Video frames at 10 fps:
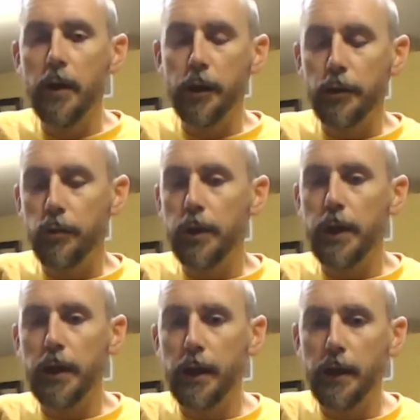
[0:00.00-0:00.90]

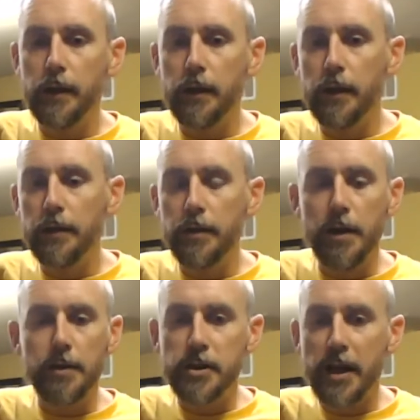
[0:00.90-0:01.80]
3 on
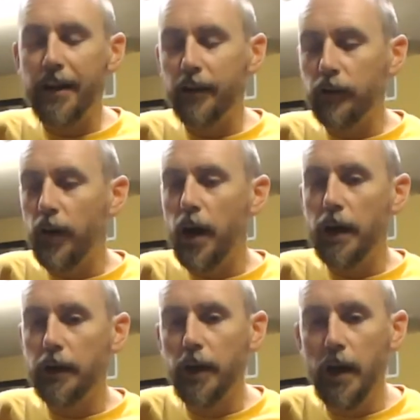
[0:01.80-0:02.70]

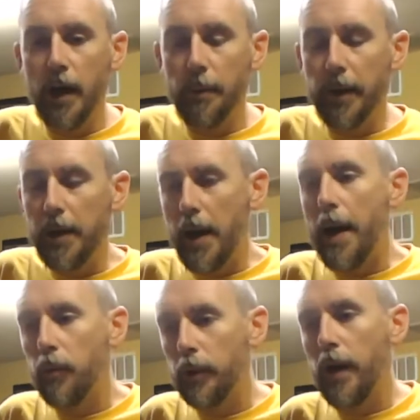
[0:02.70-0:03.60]
satisfying, but I
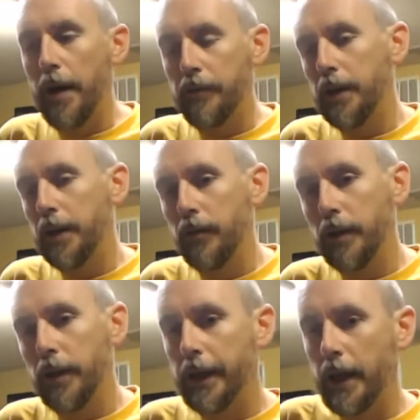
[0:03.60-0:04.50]
will have to give the
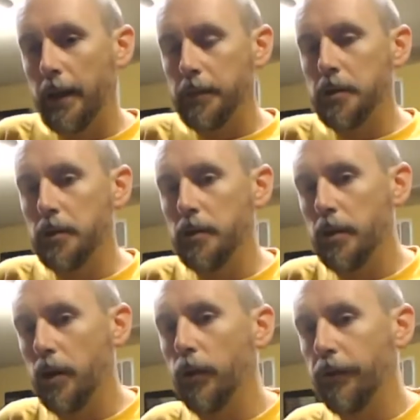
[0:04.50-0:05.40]
leg up to
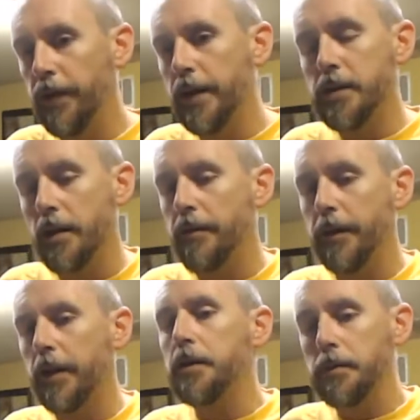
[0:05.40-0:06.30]
the Old Fitz on the
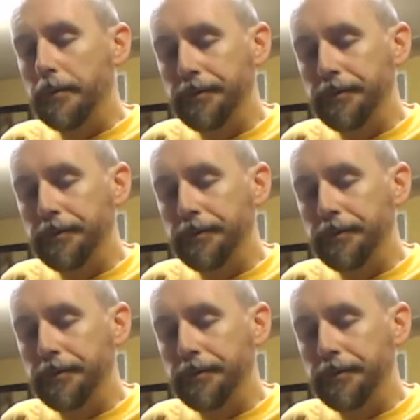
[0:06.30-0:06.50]
finish.